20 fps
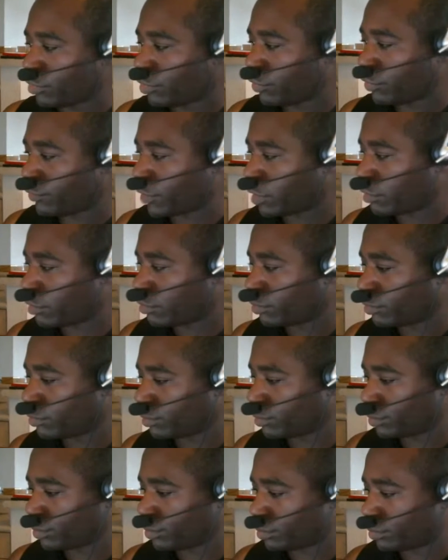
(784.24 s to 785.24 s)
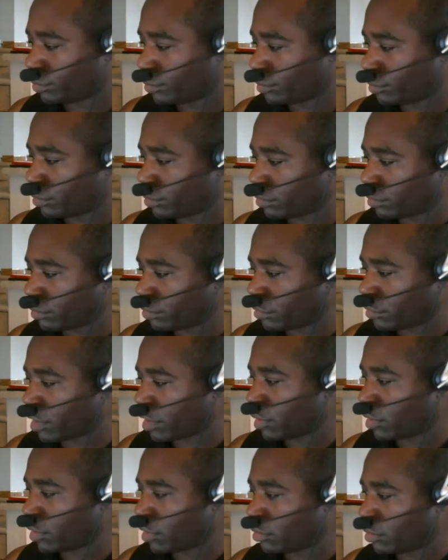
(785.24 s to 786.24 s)
through your phone?
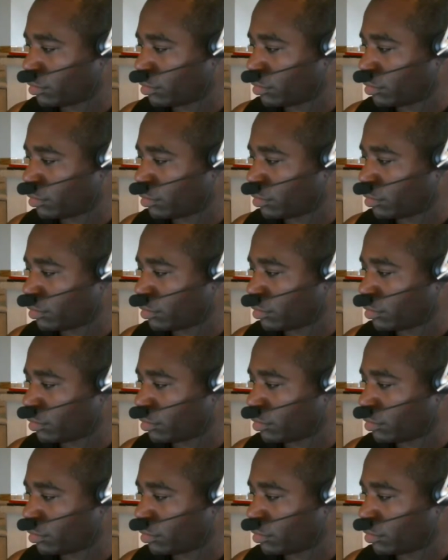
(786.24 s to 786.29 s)
Maybe?